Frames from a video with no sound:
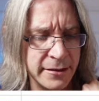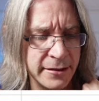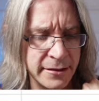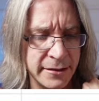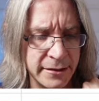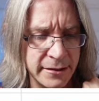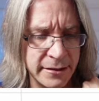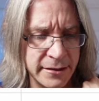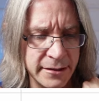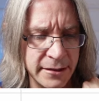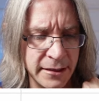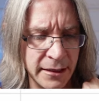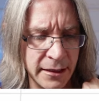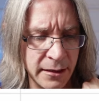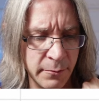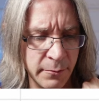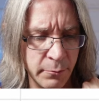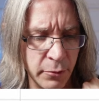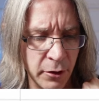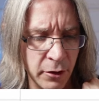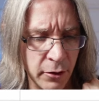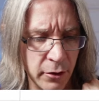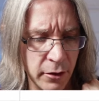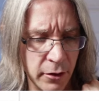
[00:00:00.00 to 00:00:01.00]
since the
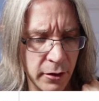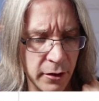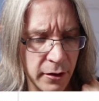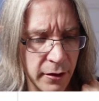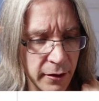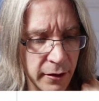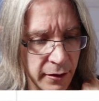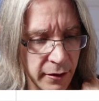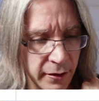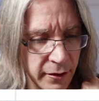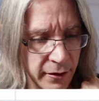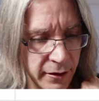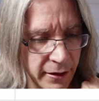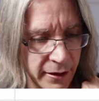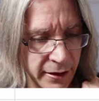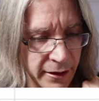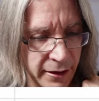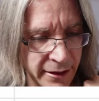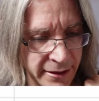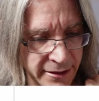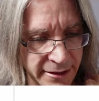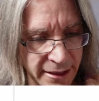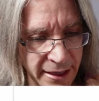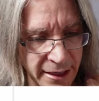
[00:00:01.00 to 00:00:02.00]
epoch. It
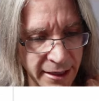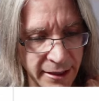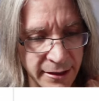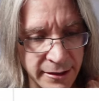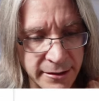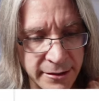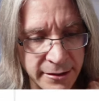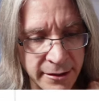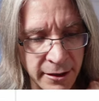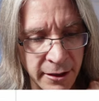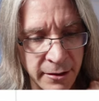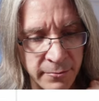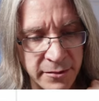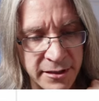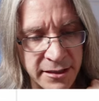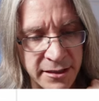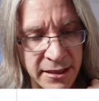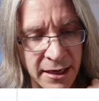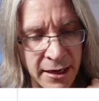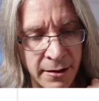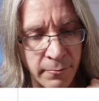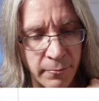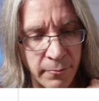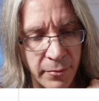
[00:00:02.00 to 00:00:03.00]
has an end
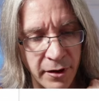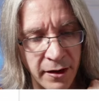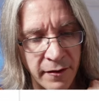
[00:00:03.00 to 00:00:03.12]
timestamp,